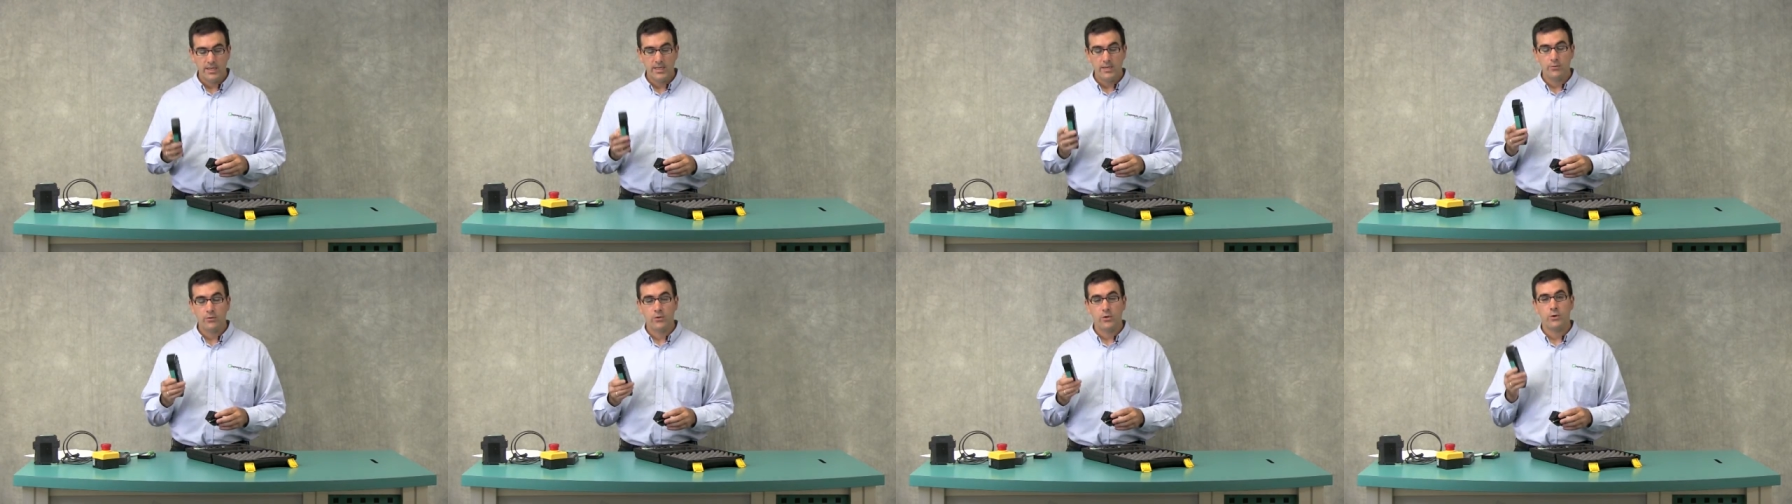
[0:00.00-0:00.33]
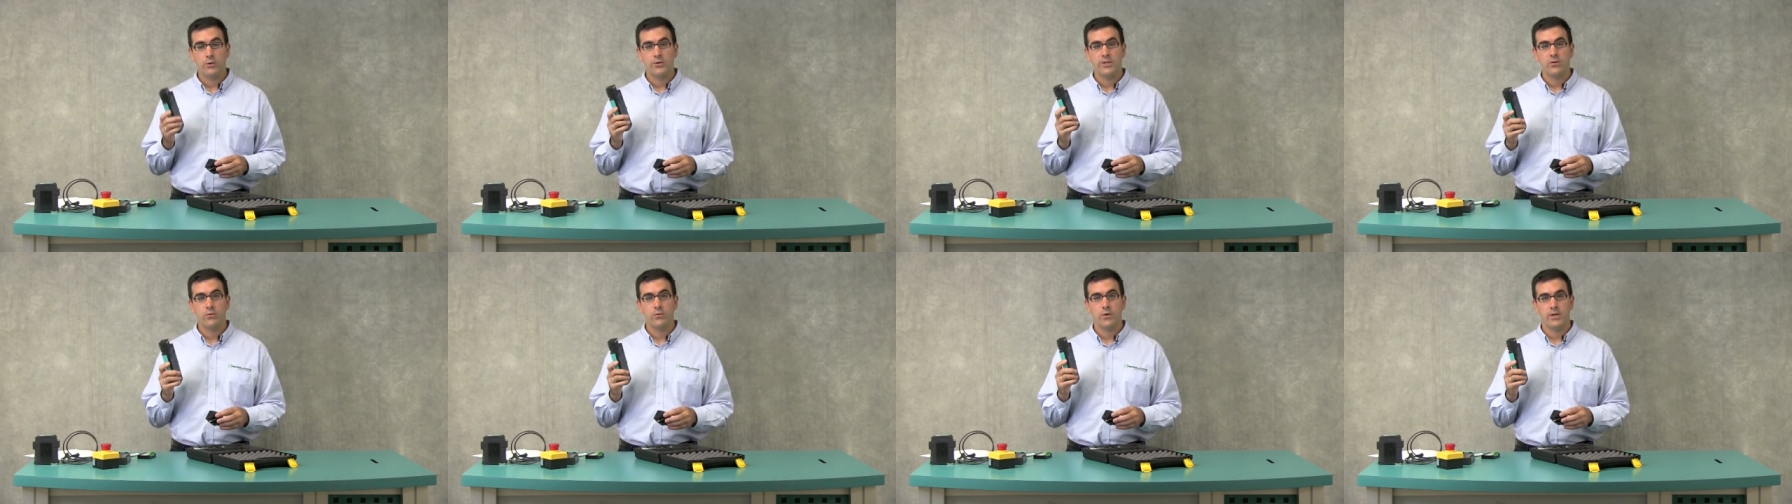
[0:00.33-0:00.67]
It will
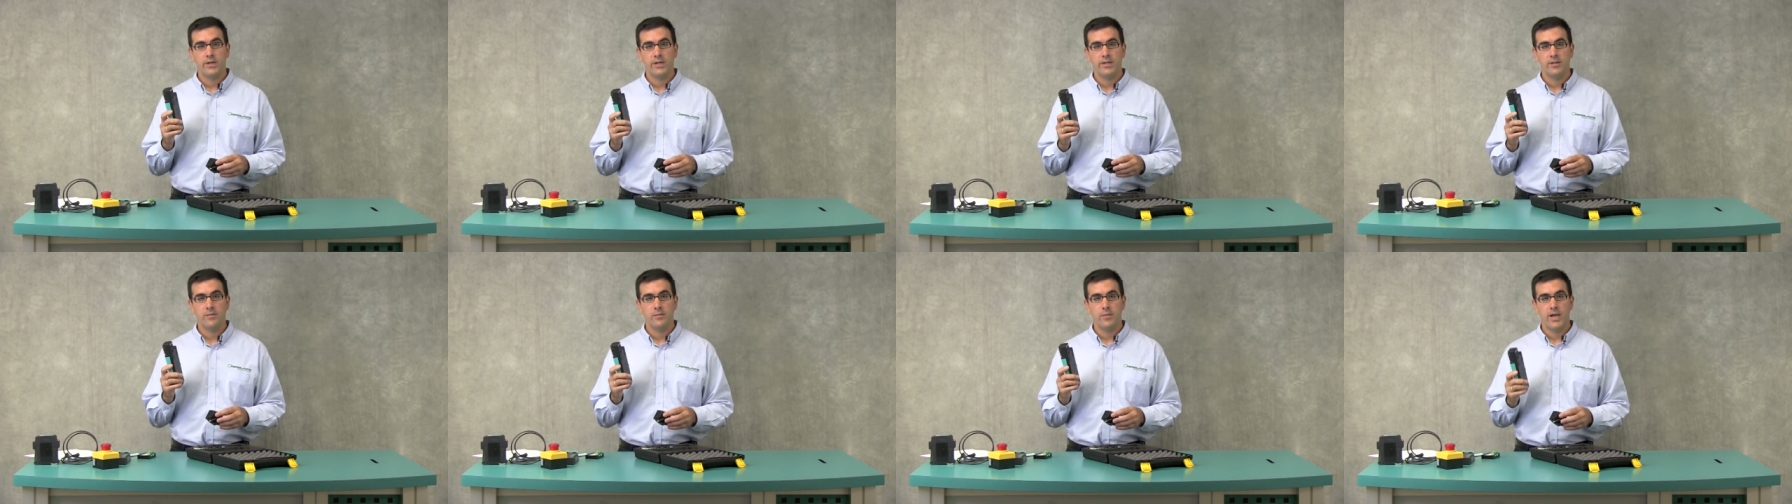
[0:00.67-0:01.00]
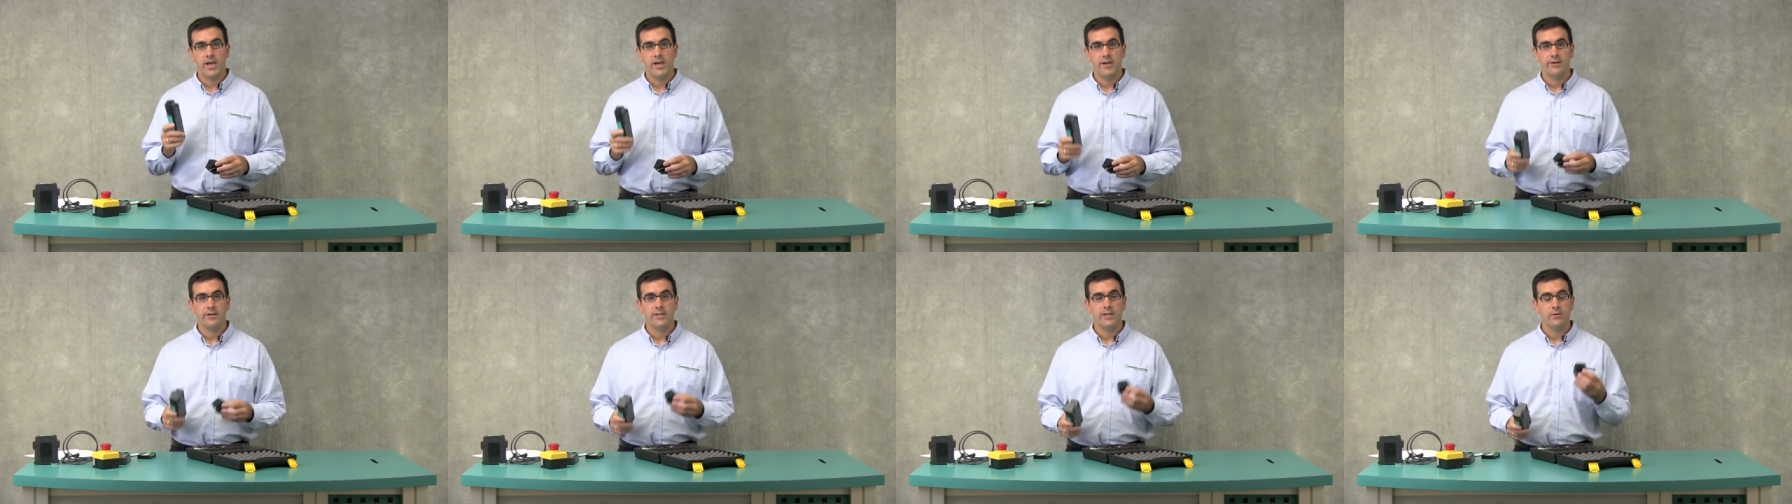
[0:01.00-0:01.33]
only run on the
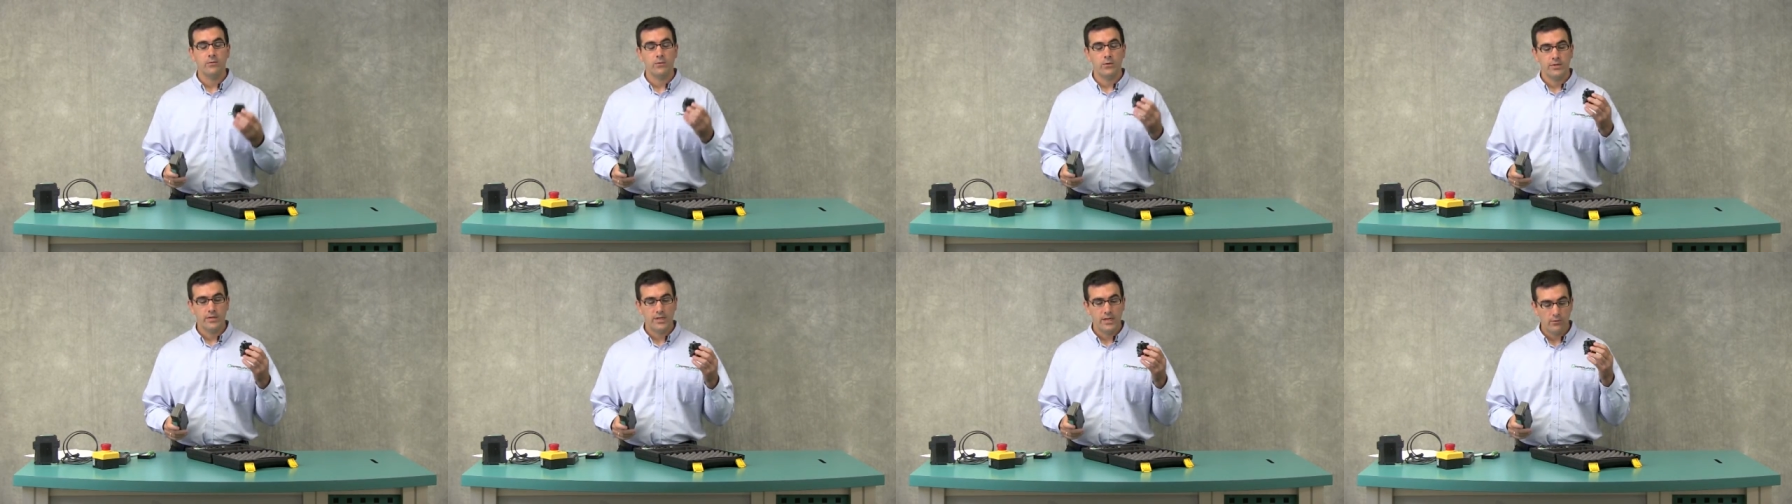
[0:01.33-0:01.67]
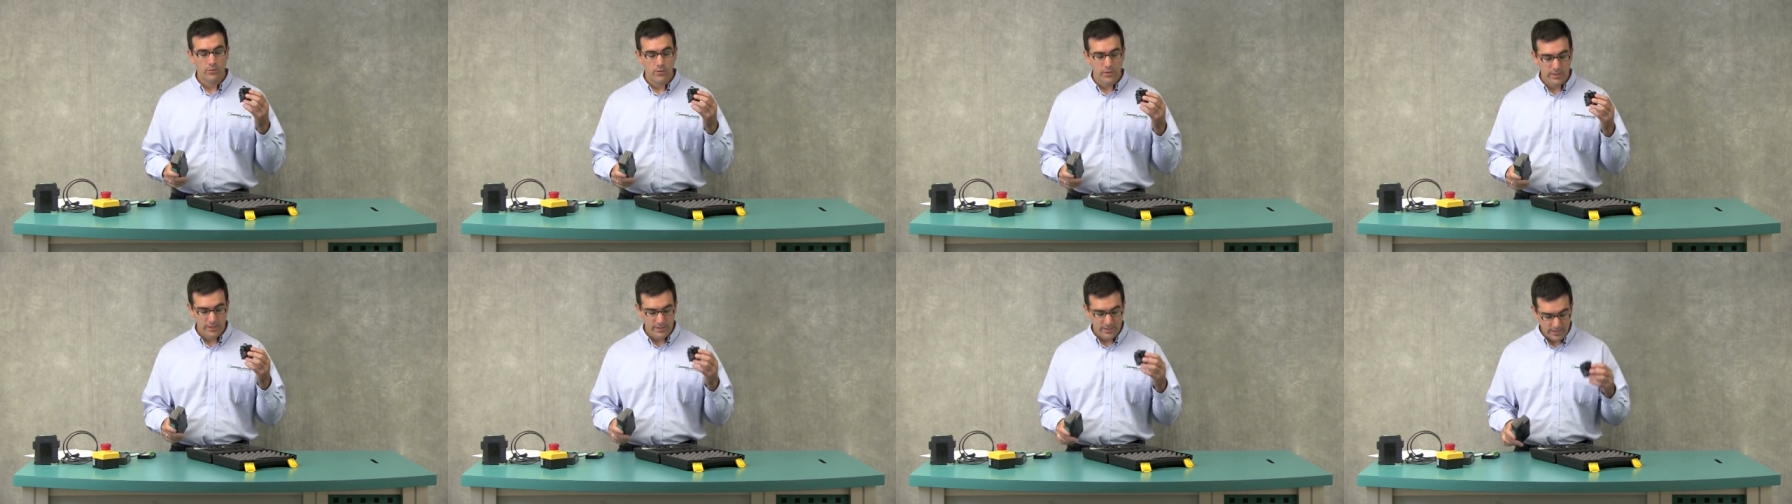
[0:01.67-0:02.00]
battery. It will
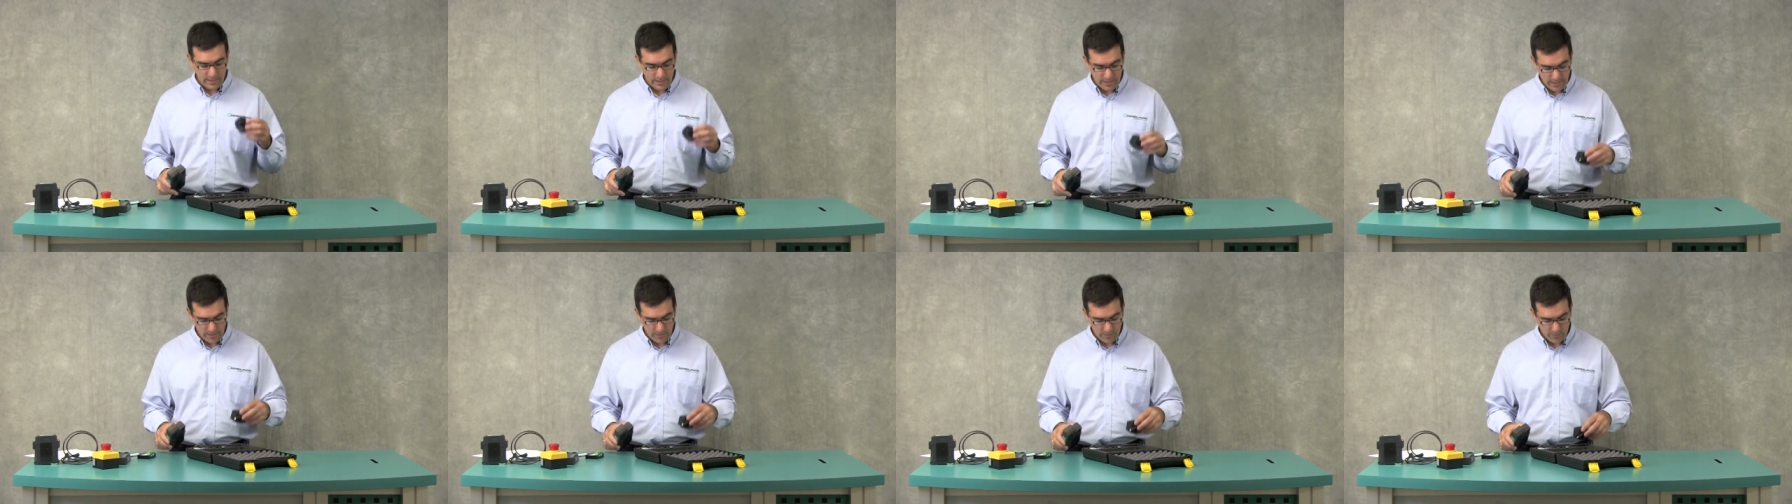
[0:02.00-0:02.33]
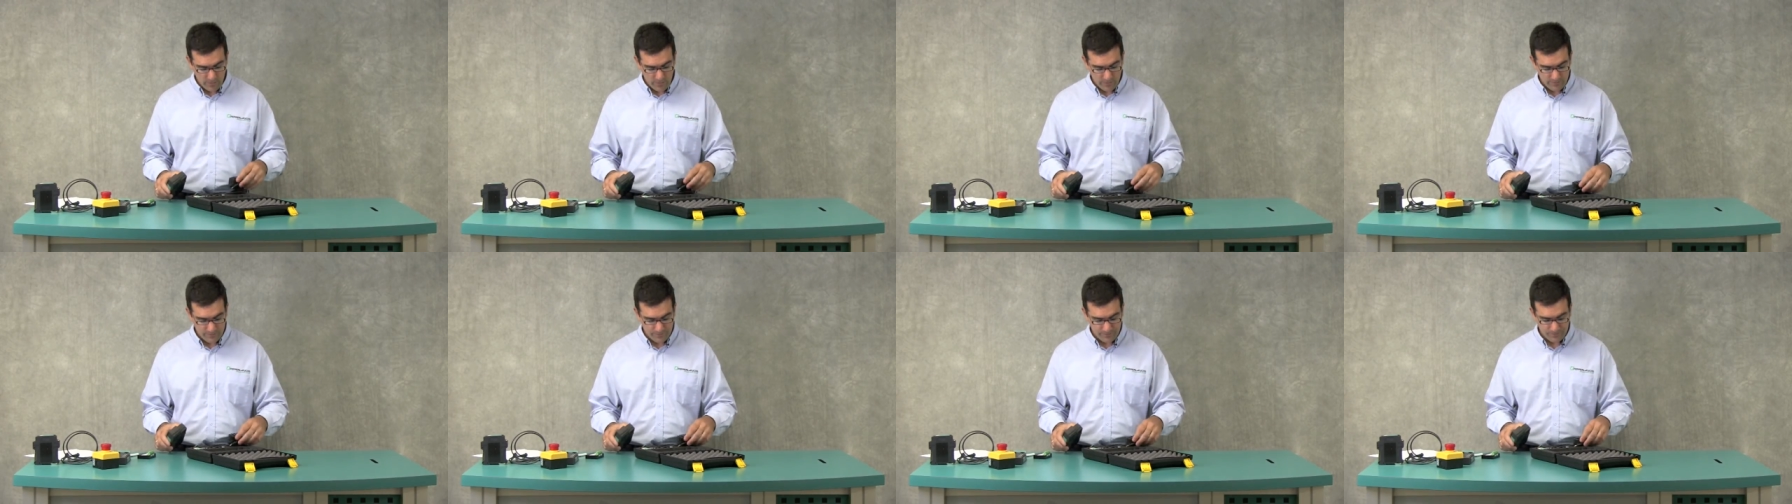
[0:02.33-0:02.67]
not run on the
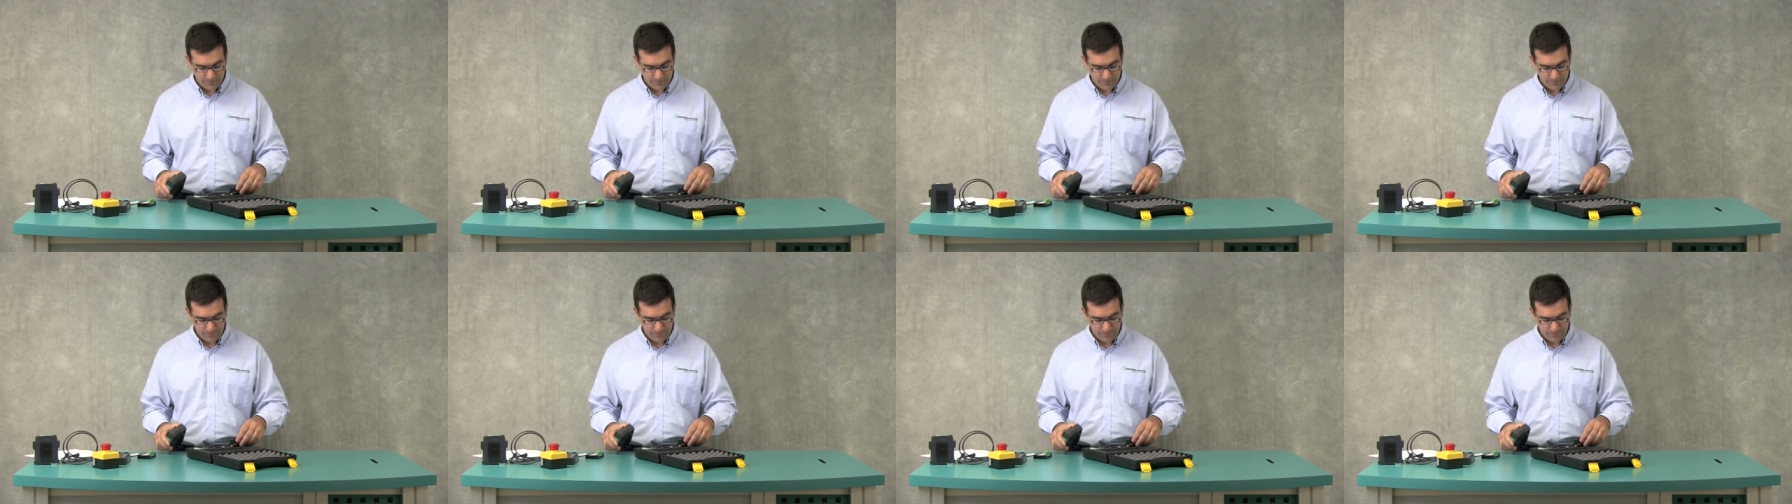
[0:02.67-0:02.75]
cable.